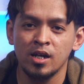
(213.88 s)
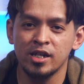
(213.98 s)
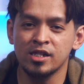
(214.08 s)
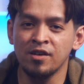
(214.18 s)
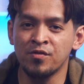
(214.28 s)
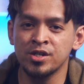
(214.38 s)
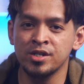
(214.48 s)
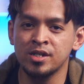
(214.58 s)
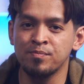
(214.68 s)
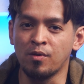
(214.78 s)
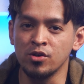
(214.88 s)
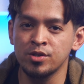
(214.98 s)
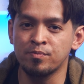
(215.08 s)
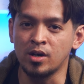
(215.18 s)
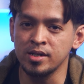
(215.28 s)
It leverages
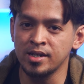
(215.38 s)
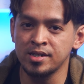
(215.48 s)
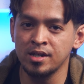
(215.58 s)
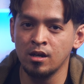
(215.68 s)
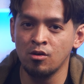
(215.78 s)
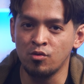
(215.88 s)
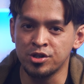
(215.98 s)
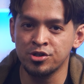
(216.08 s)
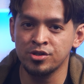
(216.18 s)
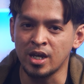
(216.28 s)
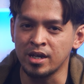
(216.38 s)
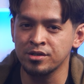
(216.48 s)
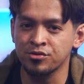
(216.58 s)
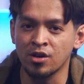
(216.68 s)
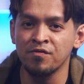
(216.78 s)
post-processing, which
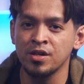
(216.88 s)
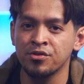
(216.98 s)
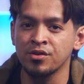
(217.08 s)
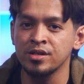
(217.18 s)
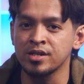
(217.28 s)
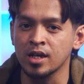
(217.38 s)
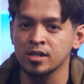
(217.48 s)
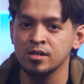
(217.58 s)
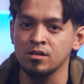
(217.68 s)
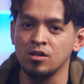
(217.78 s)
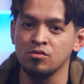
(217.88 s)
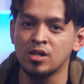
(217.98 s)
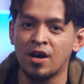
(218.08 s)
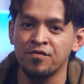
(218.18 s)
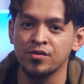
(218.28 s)
takes roughly 3 seconds to load
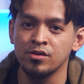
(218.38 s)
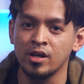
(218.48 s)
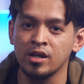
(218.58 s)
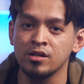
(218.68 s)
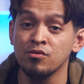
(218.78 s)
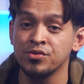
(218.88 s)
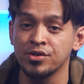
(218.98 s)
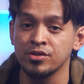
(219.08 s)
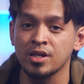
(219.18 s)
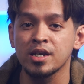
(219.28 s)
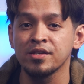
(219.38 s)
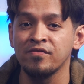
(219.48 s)
after a user takes a